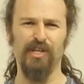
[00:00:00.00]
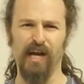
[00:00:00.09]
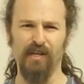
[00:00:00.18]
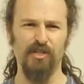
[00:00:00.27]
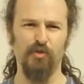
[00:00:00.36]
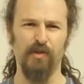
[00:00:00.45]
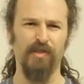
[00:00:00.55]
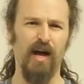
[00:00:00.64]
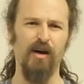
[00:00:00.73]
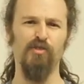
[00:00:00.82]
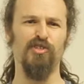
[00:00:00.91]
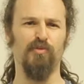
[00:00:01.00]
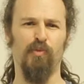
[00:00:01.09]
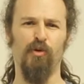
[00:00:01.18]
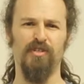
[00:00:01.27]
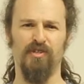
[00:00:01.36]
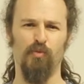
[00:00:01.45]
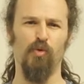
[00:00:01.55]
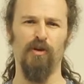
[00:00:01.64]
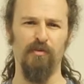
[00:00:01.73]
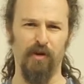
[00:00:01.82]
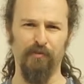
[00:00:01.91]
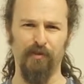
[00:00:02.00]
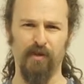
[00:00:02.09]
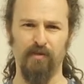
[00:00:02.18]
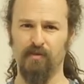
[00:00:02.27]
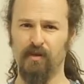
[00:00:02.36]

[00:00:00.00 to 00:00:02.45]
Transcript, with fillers: challenge with Yahoo Sports and Warren Buffett?